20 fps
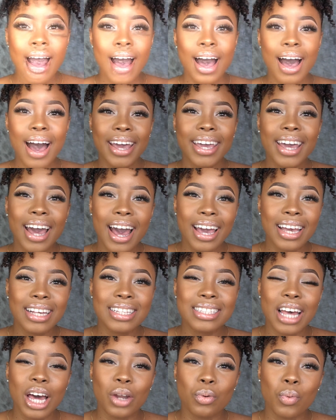Hi
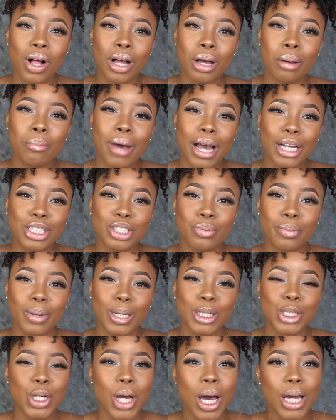guys, and welcome back to
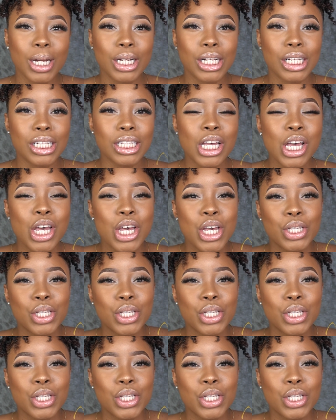my channel.